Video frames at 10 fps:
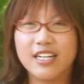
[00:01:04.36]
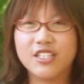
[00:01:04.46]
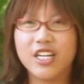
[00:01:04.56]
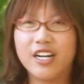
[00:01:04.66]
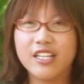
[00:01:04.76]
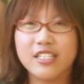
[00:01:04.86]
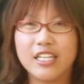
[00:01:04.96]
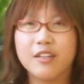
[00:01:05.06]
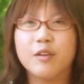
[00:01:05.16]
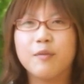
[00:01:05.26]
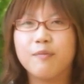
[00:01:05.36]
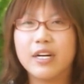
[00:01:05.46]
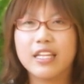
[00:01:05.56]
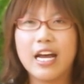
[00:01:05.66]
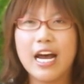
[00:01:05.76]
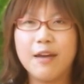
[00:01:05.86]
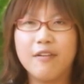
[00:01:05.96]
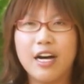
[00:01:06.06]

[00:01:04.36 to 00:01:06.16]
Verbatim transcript: are uh, challenging, but I'm